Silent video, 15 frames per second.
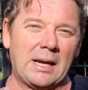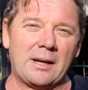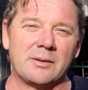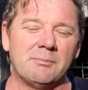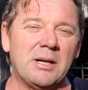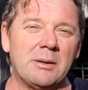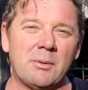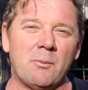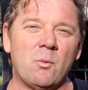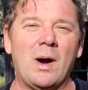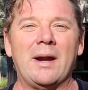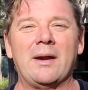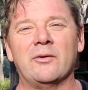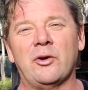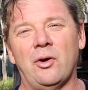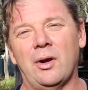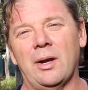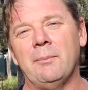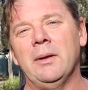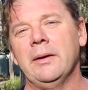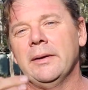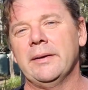minimum 1
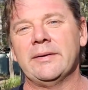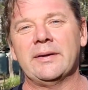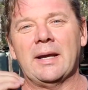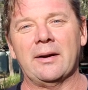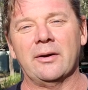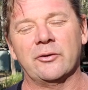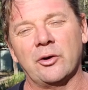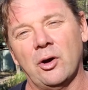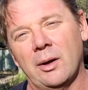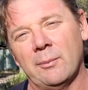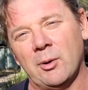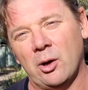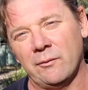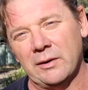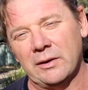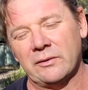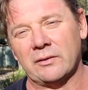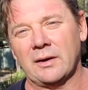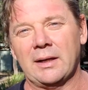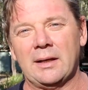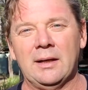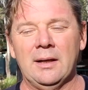time to get a time,
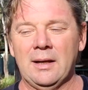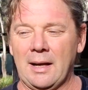obviously,